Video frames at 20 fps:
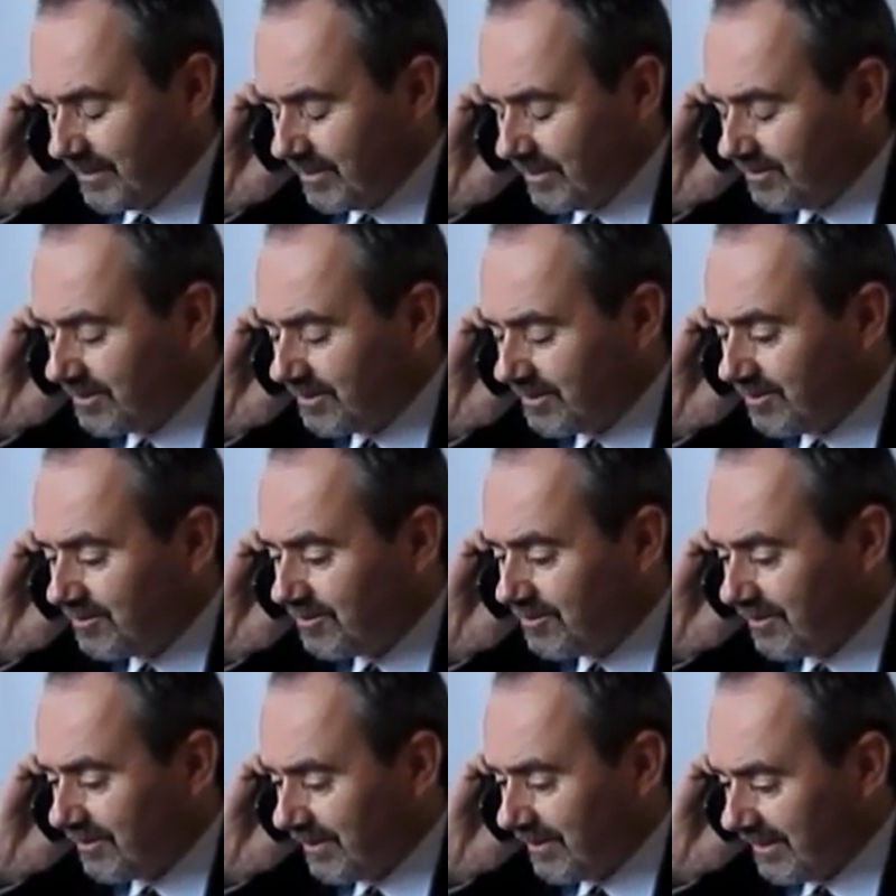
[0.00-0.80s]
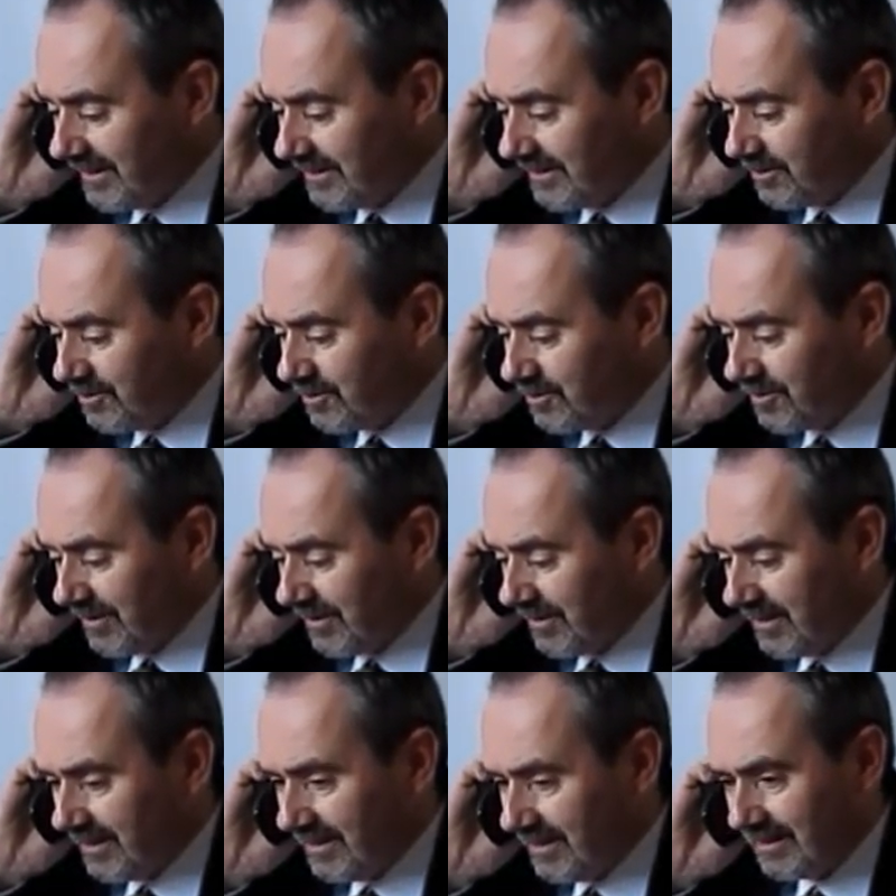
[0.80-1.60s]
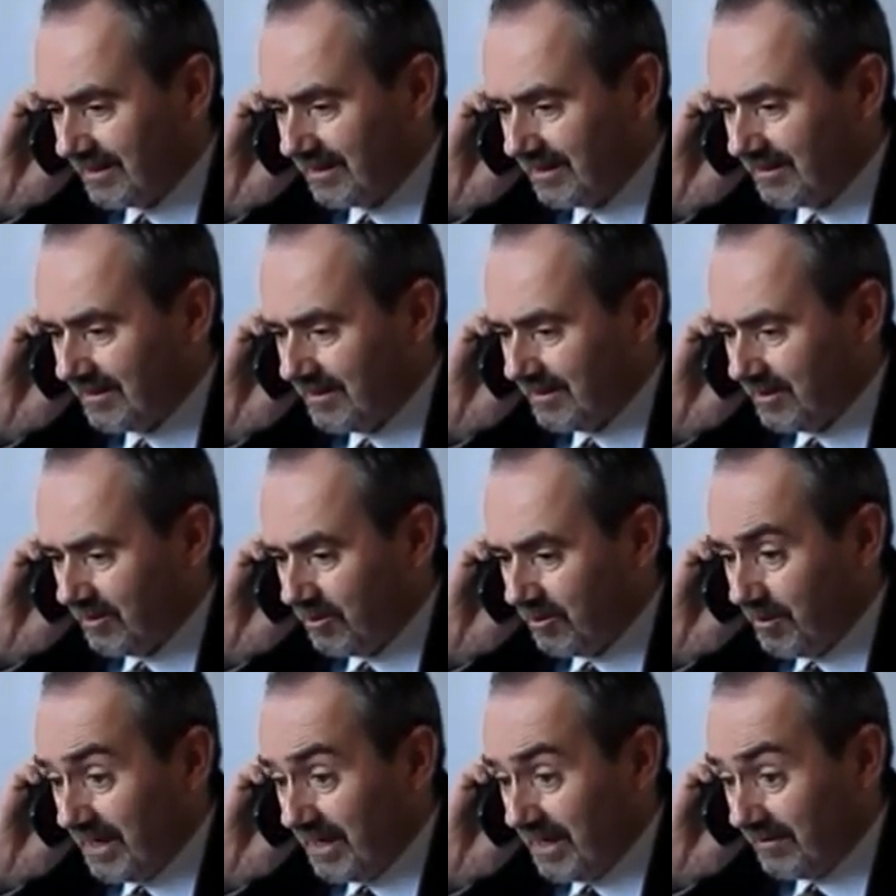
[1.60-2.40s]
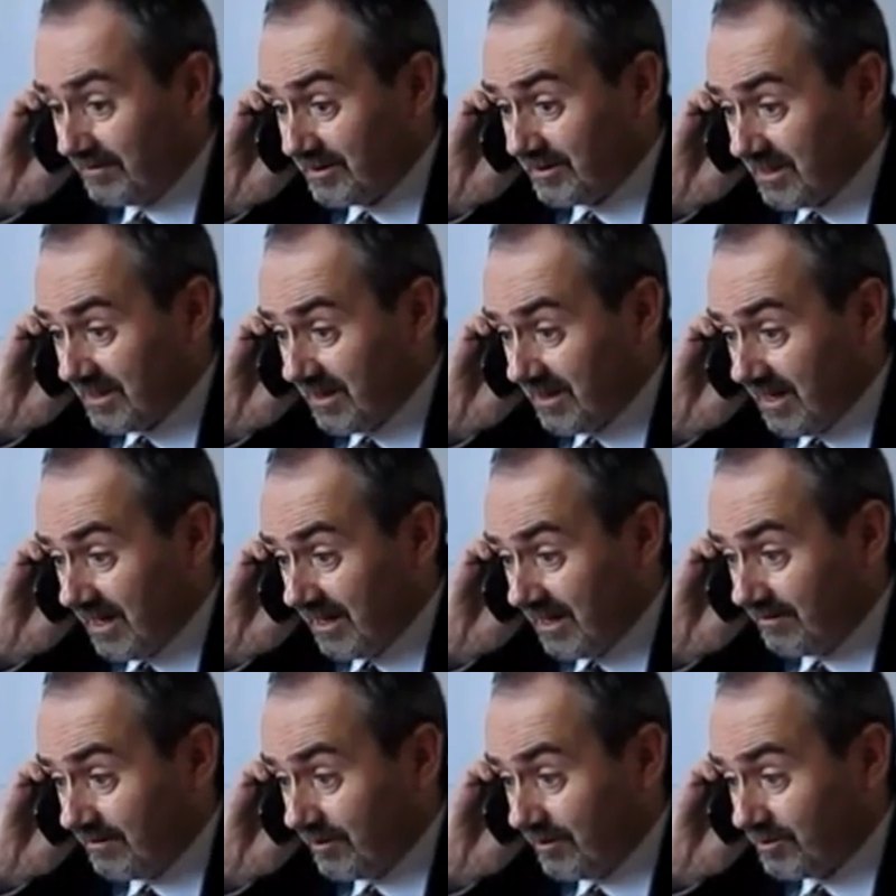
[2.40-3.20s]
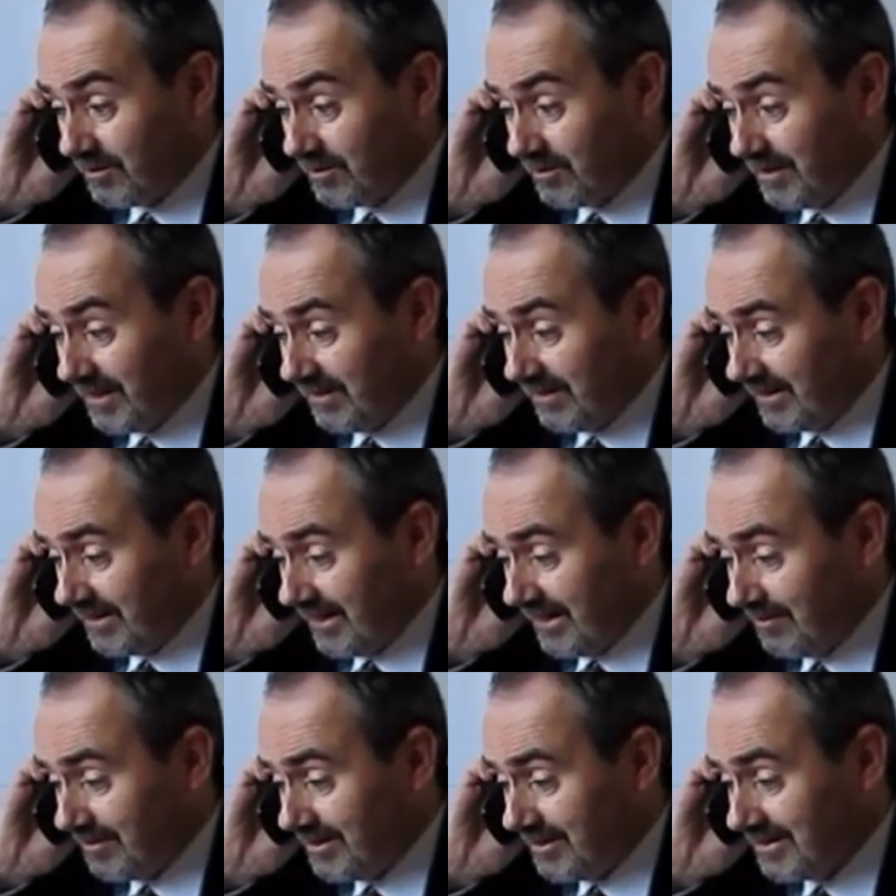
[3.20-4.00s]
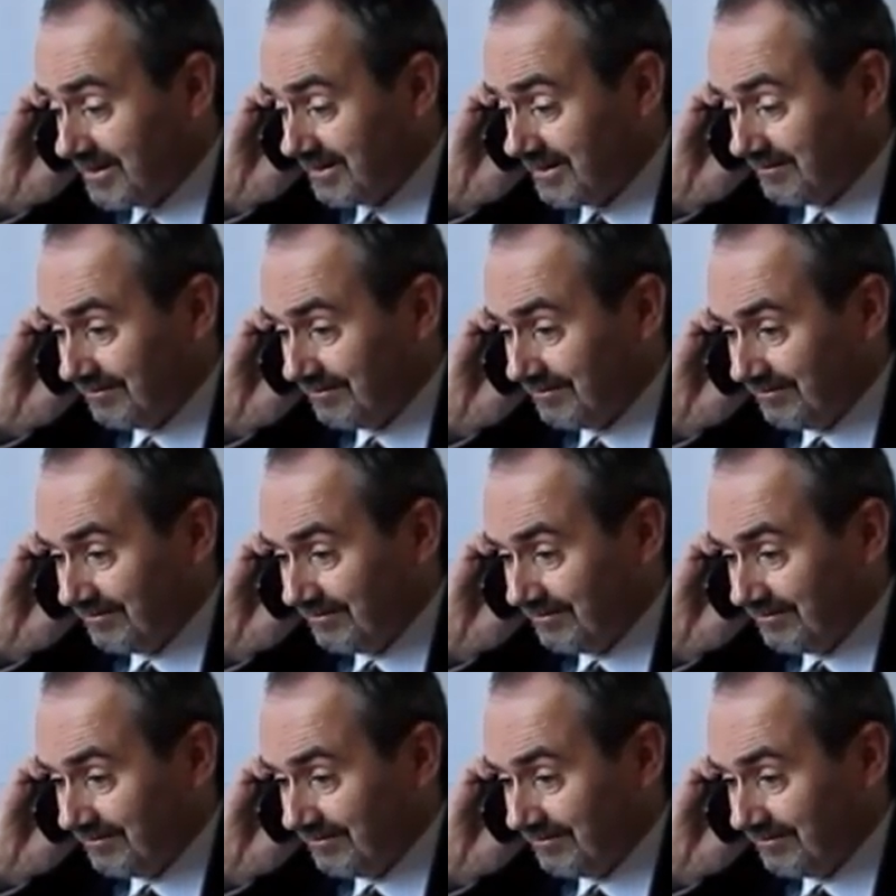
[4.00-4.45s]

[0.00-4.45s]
No, don't cry, don't cry. We may have to sell the iPhone to pay for nappies.